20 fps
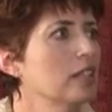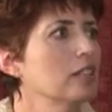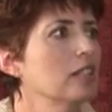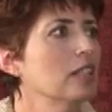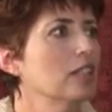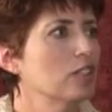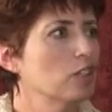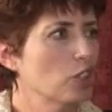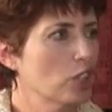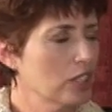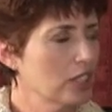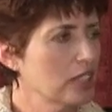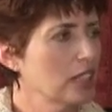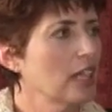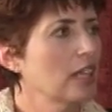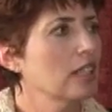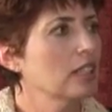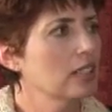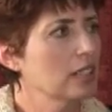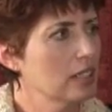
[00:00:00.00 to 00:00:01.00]
It just
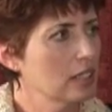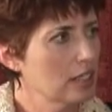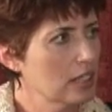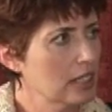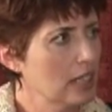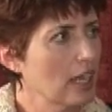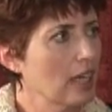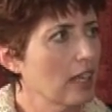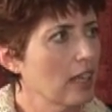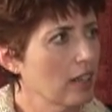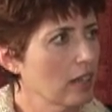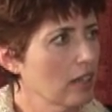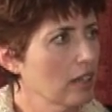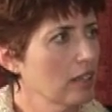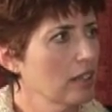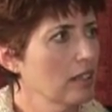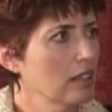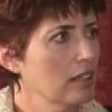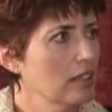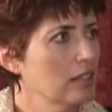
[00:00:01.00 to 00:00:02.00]
takes the
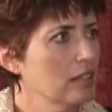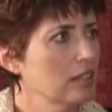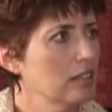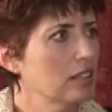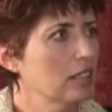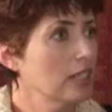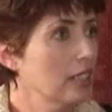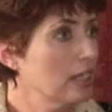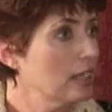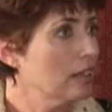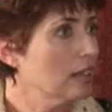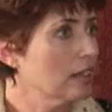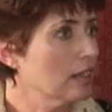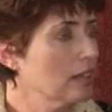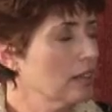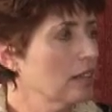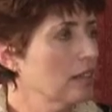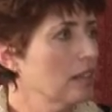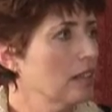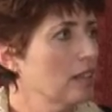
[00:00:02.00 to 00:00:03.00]
desire to
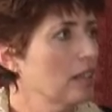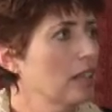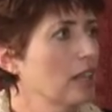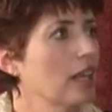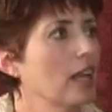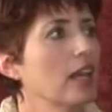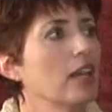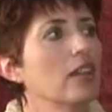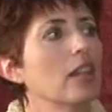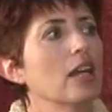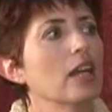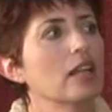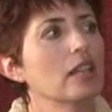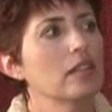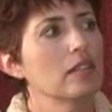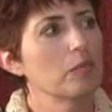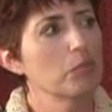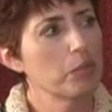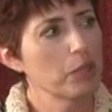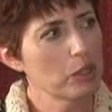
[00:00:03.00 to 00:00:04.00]
hear. And
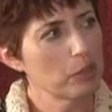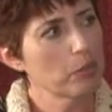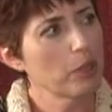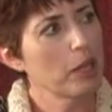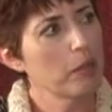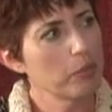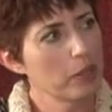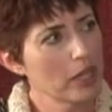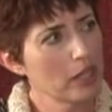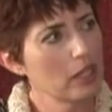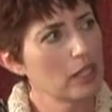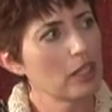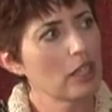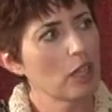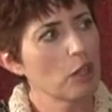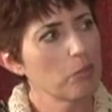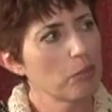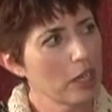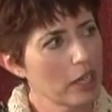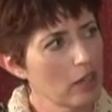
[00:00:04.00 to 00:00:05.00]
then bit by bit, you
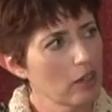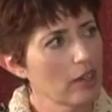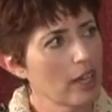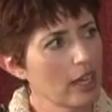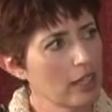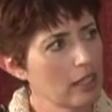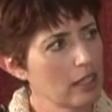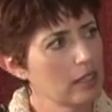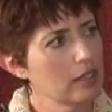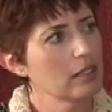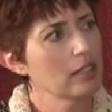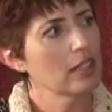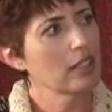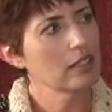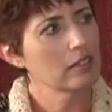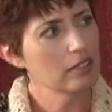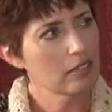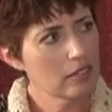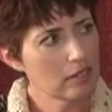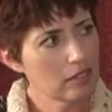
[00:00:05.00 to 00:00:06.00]
get better at it,
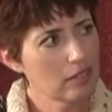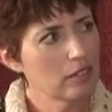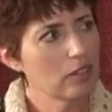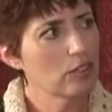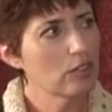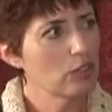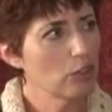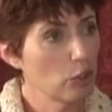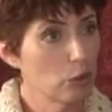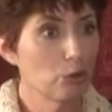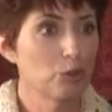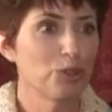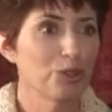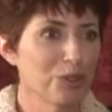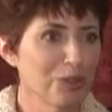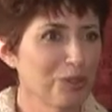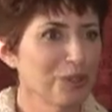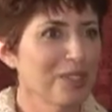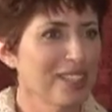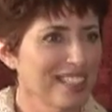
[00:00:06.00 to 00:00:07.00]
and you
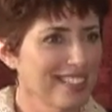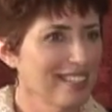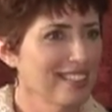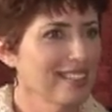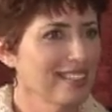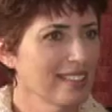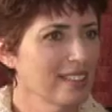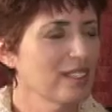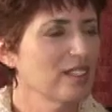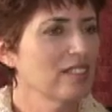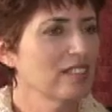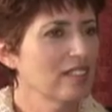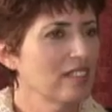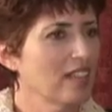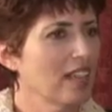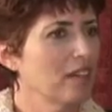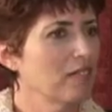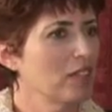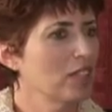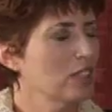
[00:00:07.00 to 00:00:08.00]
too can
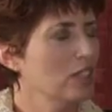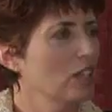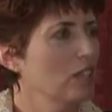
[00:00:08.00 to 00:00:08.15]
have these